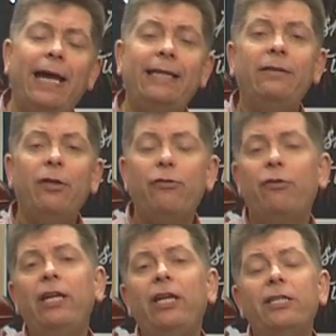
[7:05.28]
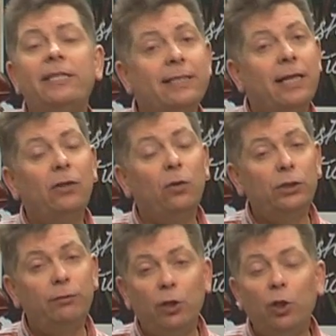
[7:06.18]
and in the 3 years since I
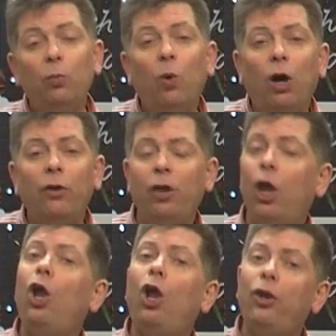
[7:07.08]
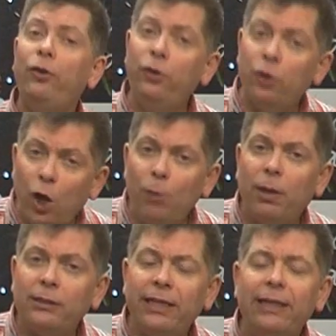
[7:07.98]
launched Volume 1,
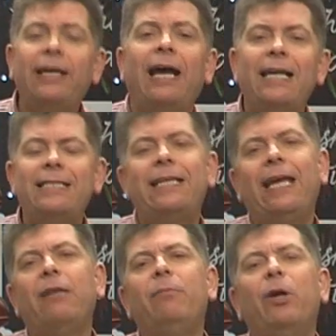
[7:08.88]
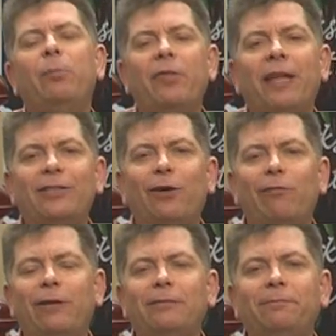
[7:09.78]
nobody has taken me up on that
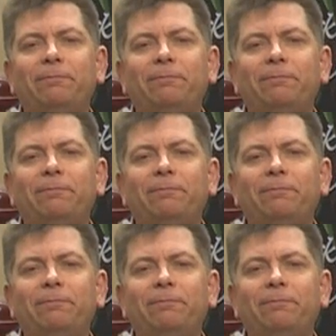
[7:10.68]
offer.